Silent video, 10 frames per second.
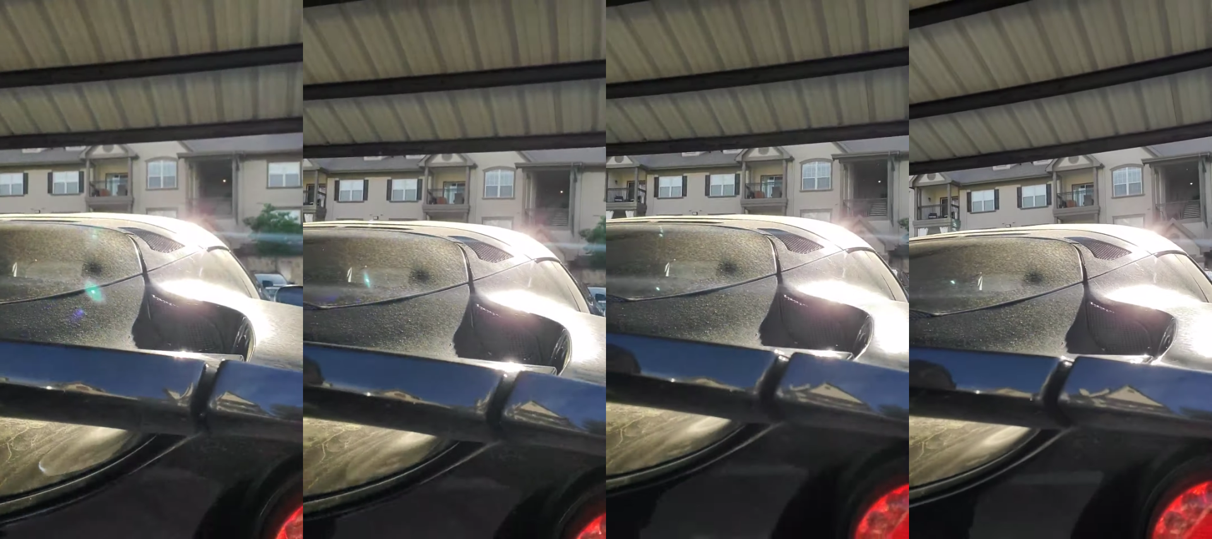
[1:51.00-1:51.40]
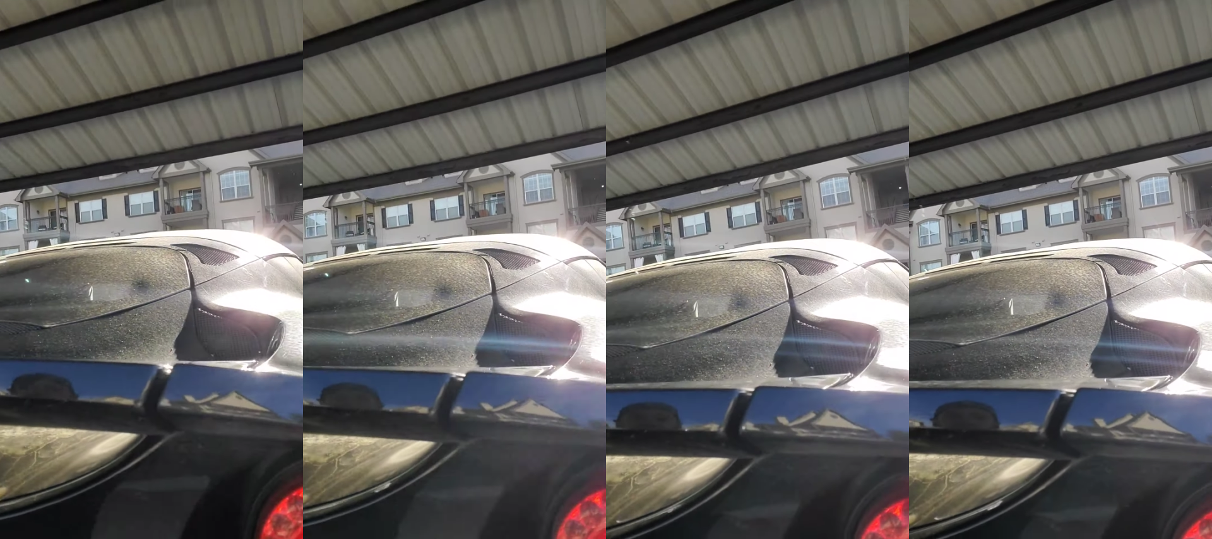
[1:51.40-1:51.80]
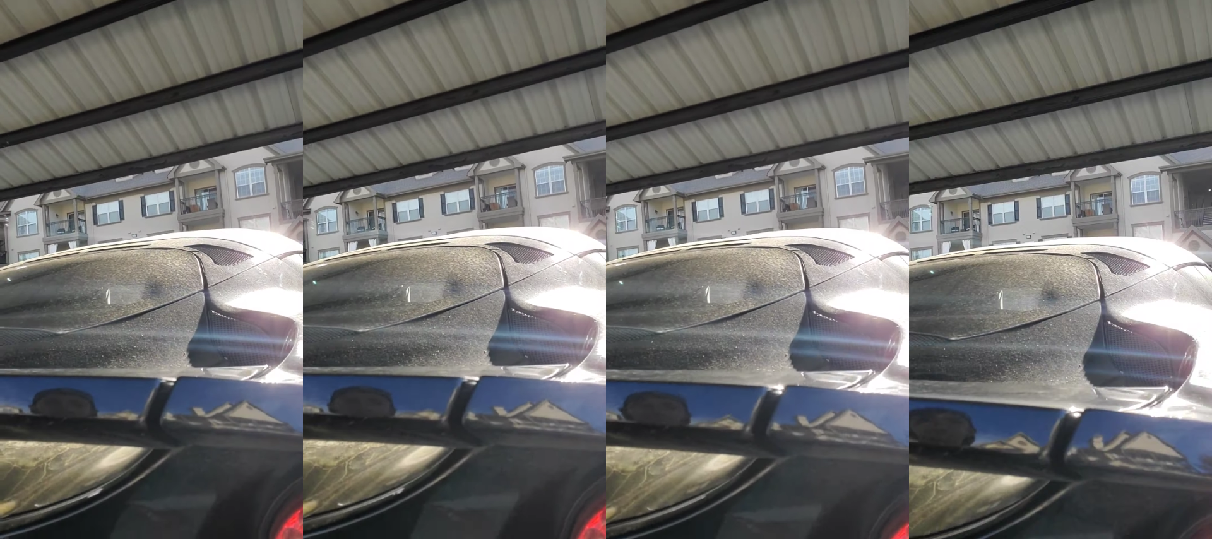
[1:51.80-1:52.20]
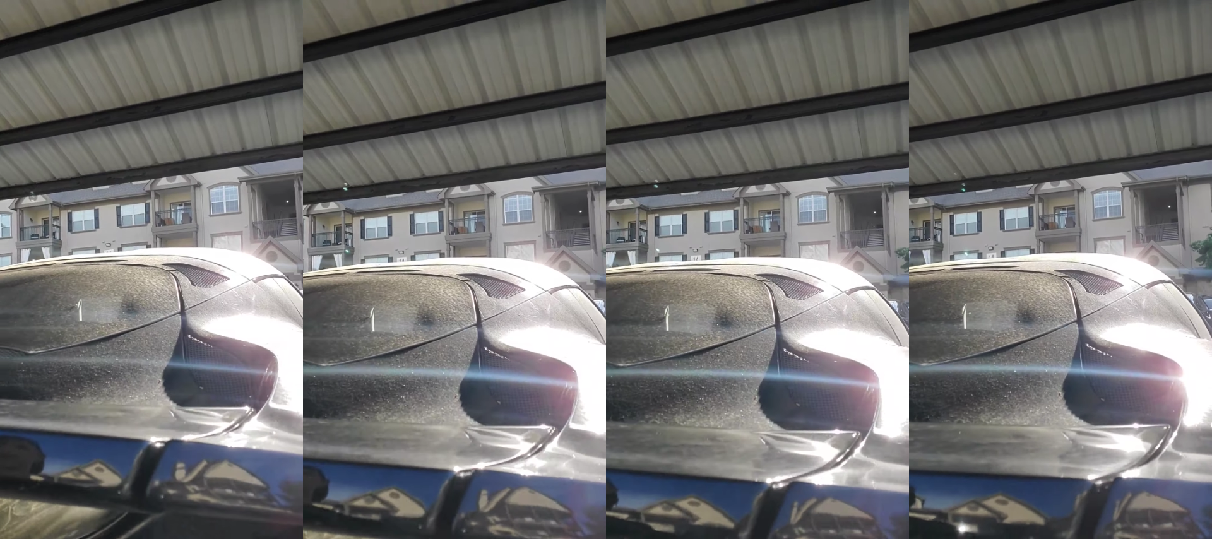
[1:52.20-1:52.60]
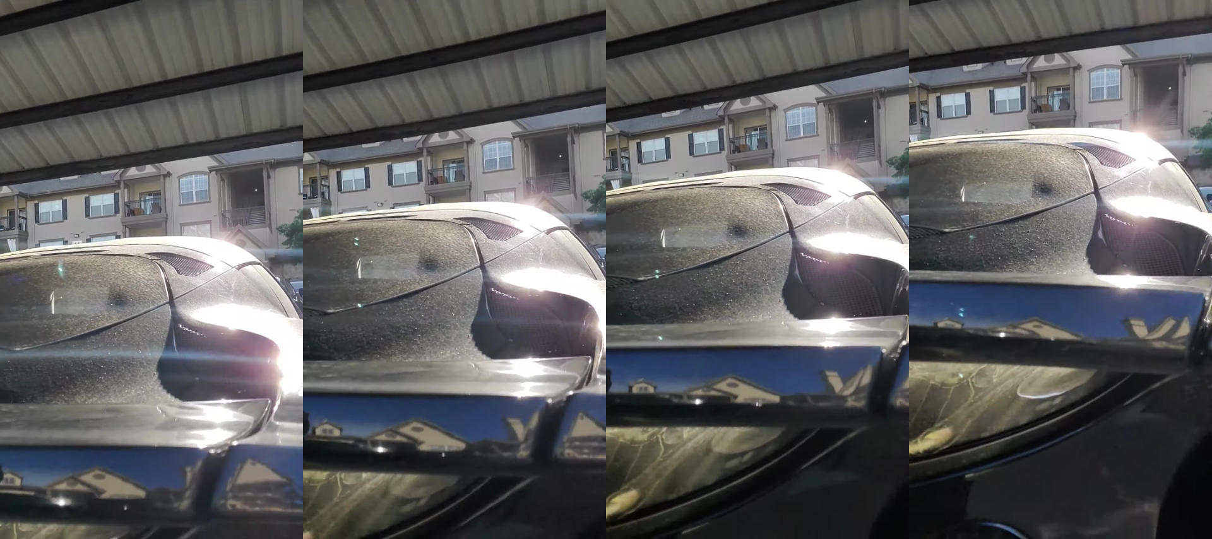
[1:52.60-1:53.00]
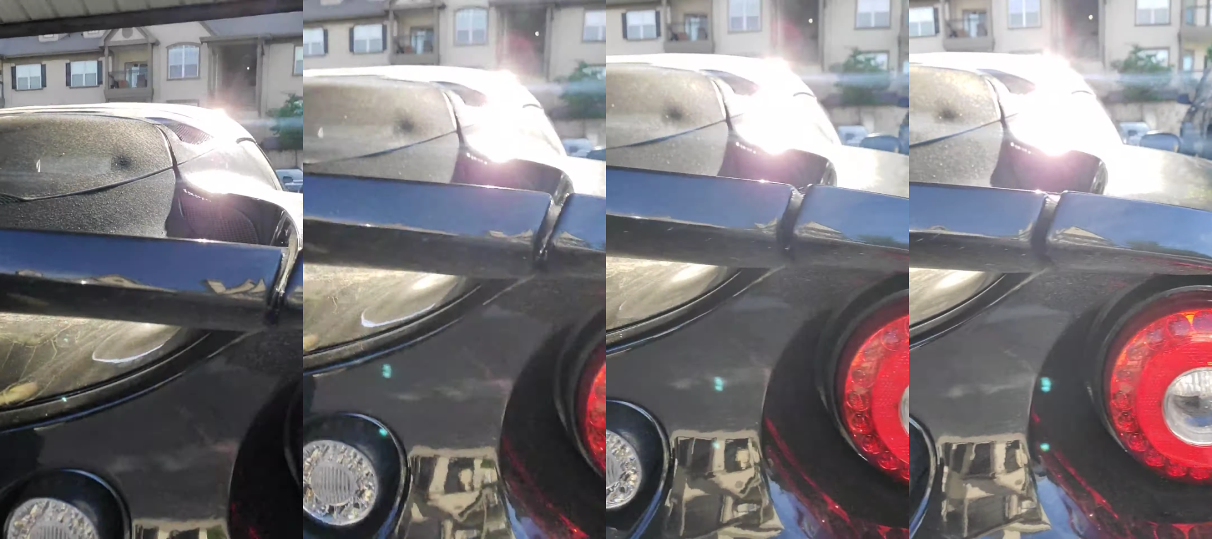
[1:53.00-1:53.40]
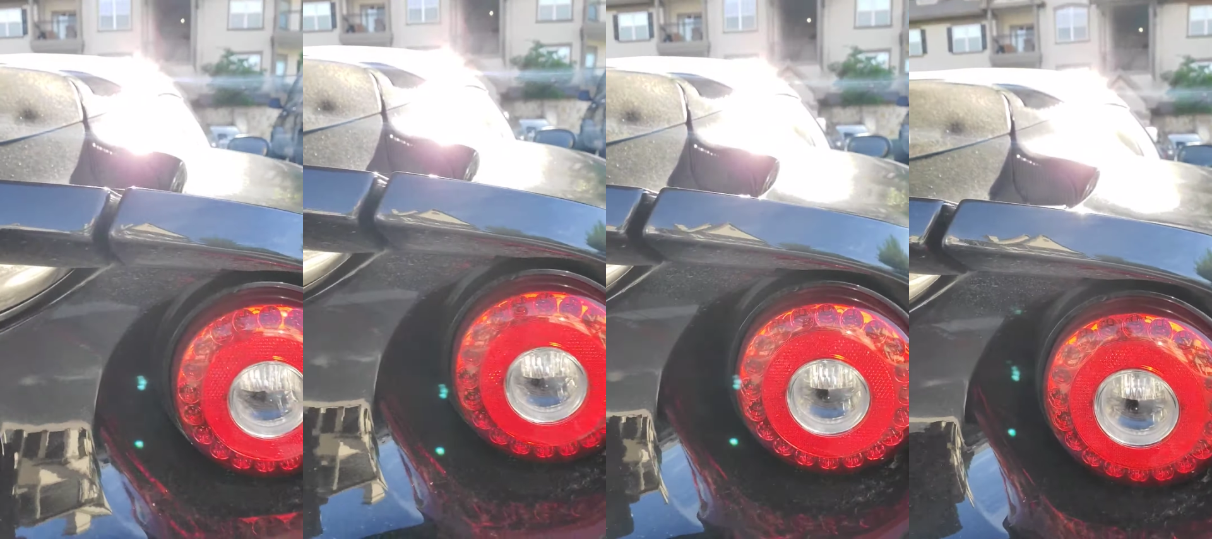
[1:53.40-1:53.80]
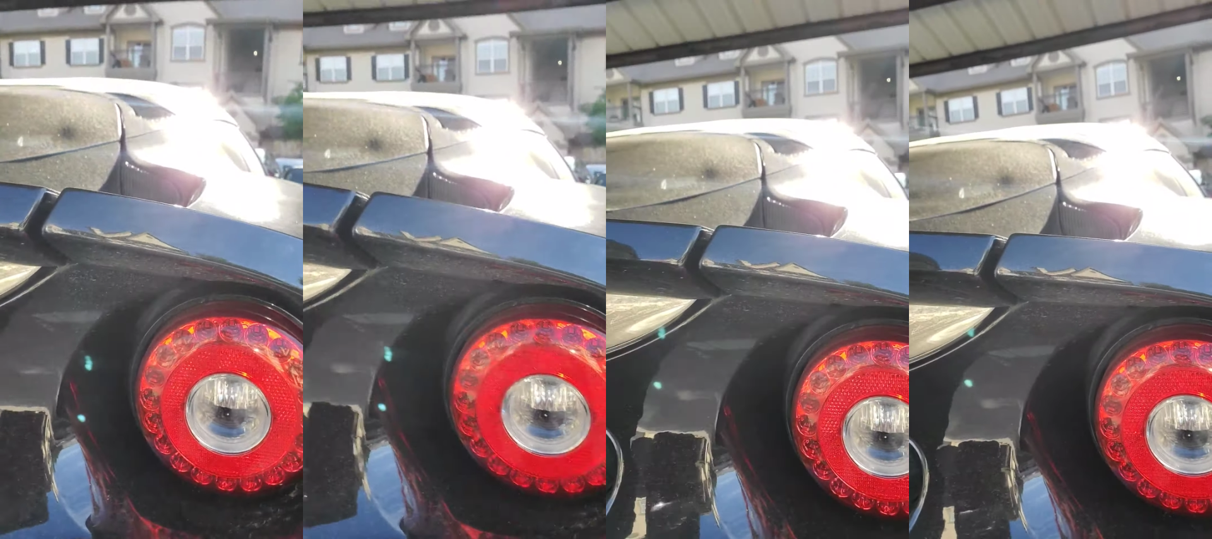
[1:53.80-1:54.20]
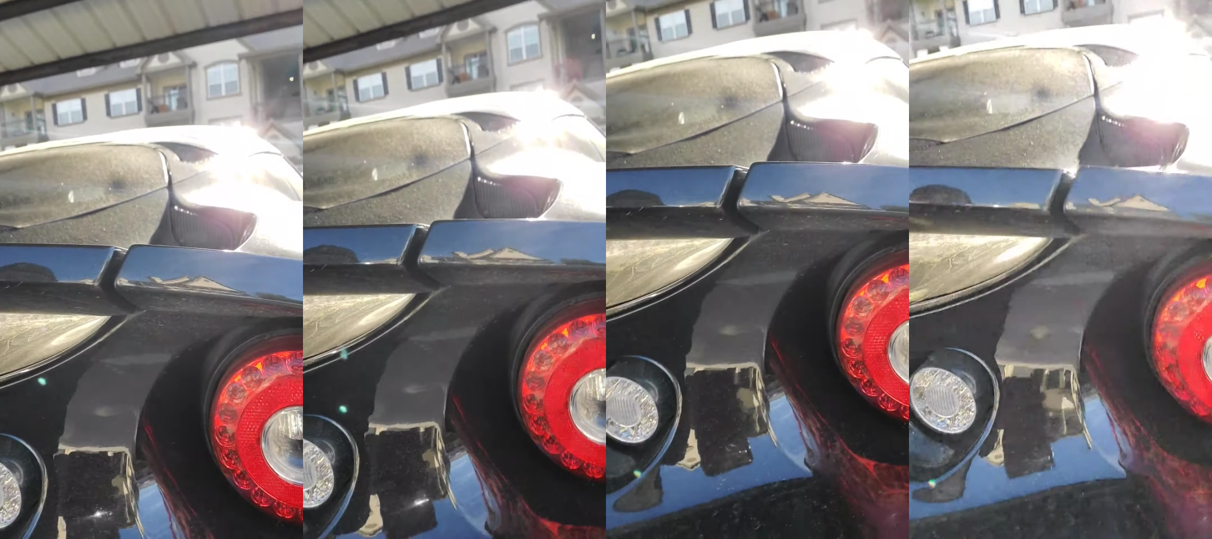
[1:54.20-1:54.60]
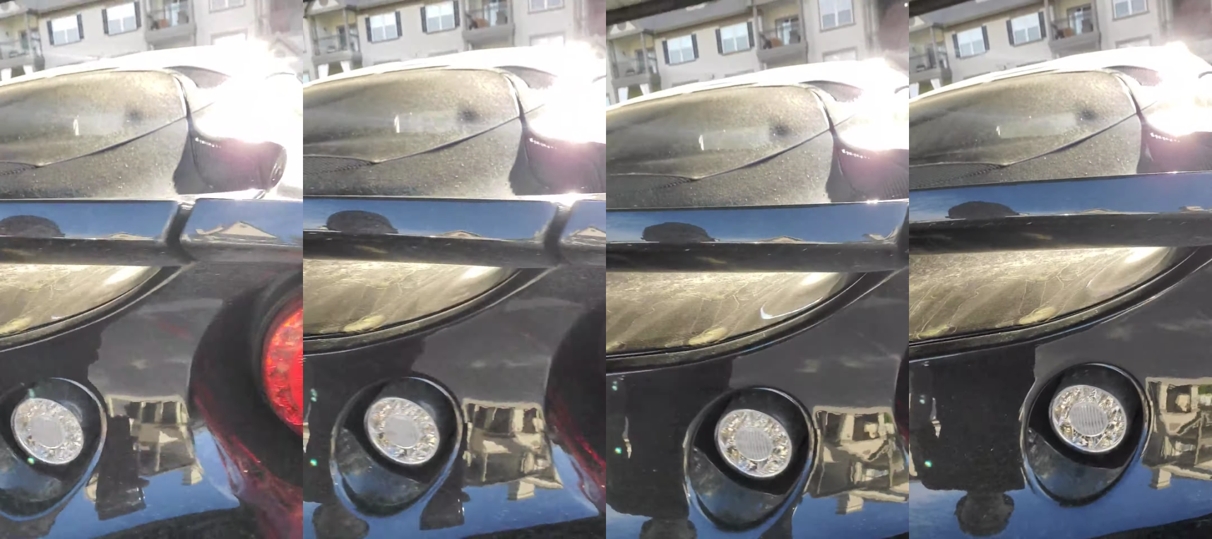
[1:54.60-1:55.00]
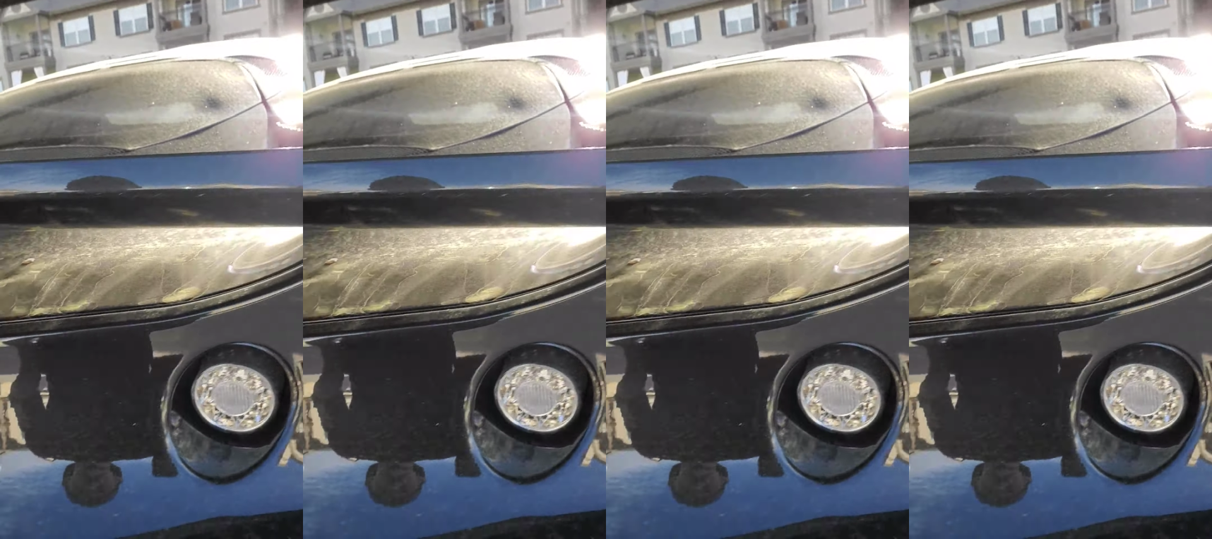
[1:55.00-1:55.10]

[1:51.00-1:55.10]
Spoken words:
[unreadable: no face in view]